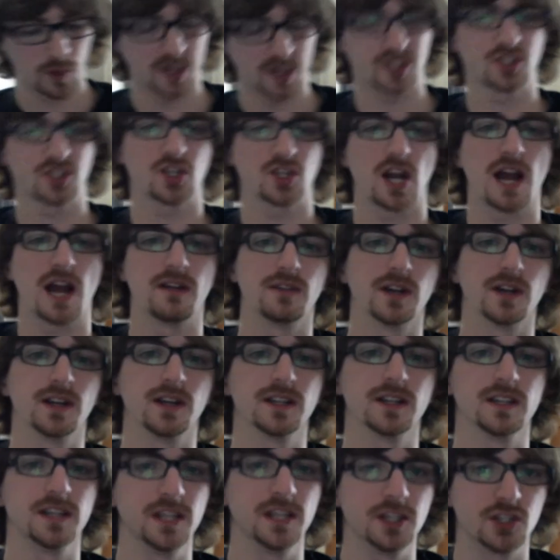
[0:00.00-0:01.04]
Java,
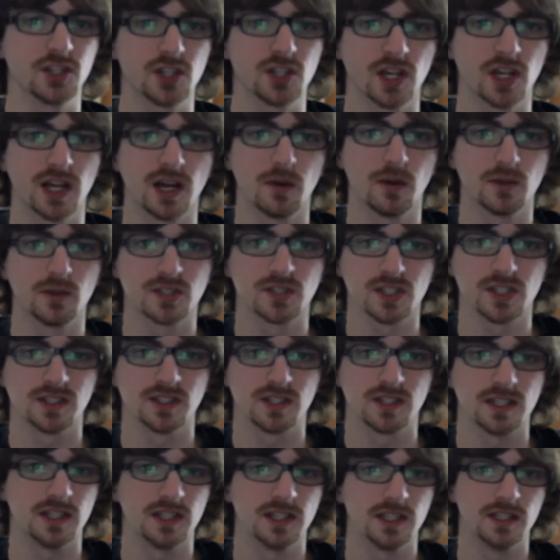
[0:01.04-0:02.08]
Indonesia, which is
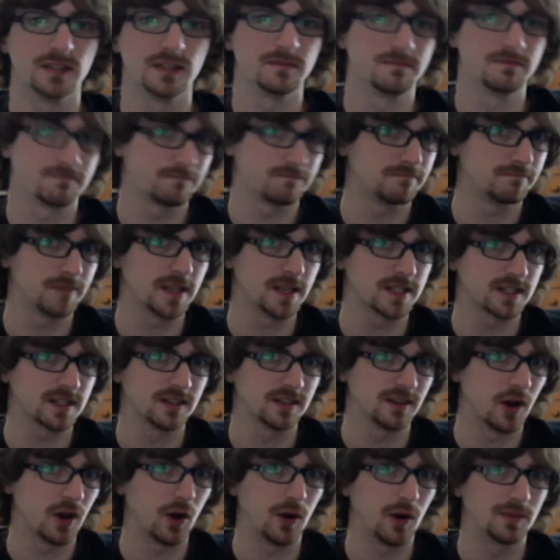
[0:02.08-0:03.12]
basically
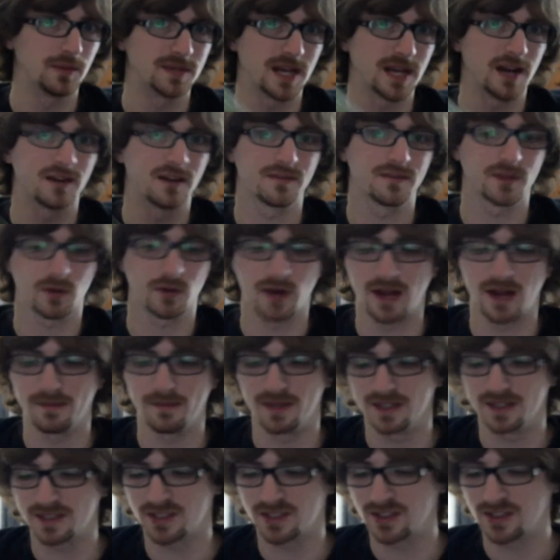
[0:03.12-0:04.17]
the hometown of
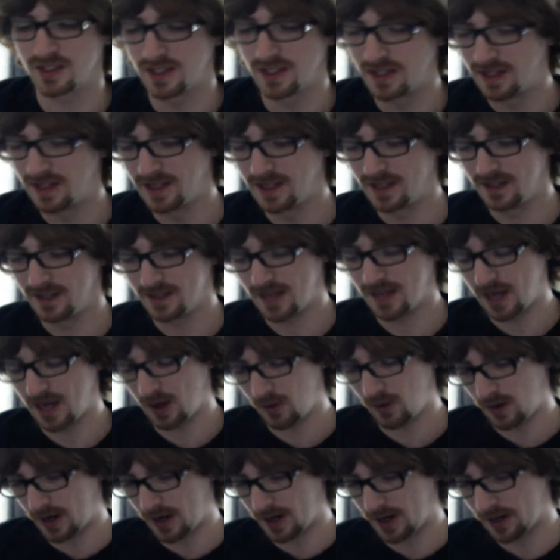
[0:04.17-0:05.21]
Karambits. Now,
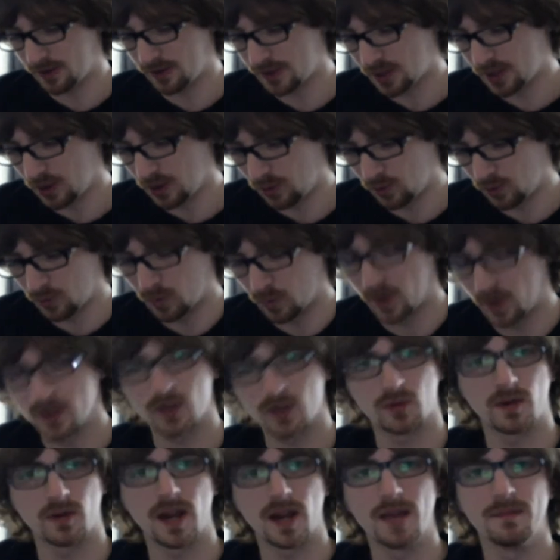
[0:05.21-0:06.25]
I already own one
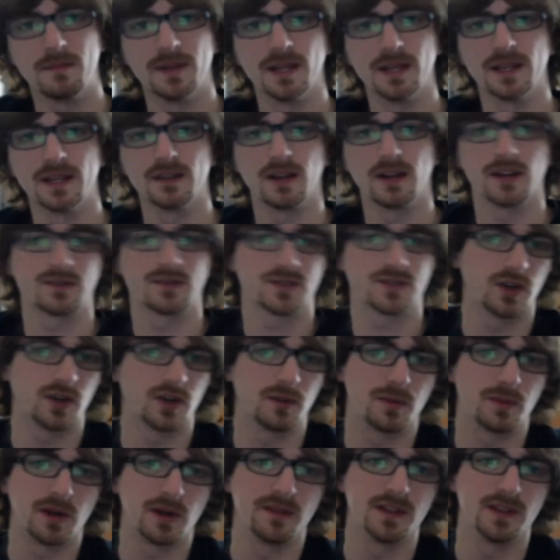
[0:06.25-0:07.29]
Karambit, shown in the
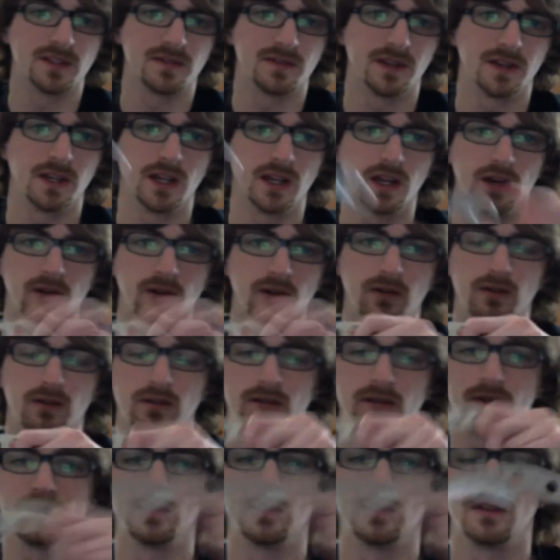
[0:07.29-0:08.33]
previous video.
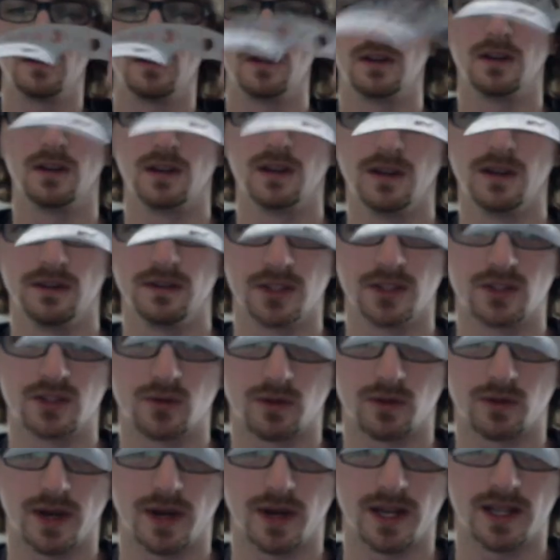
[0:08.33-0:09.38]
This one
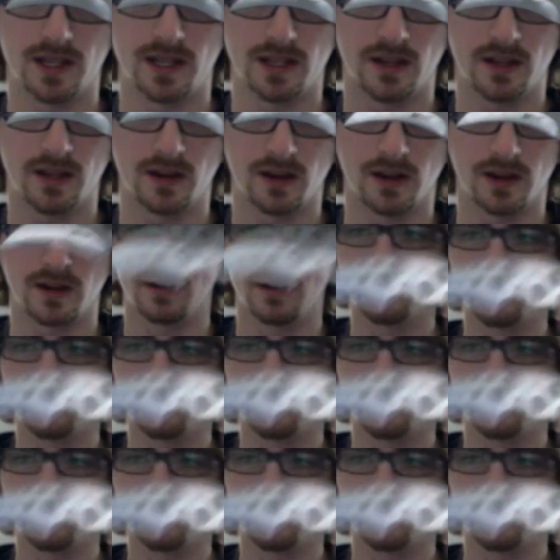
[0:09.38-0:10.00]
right here,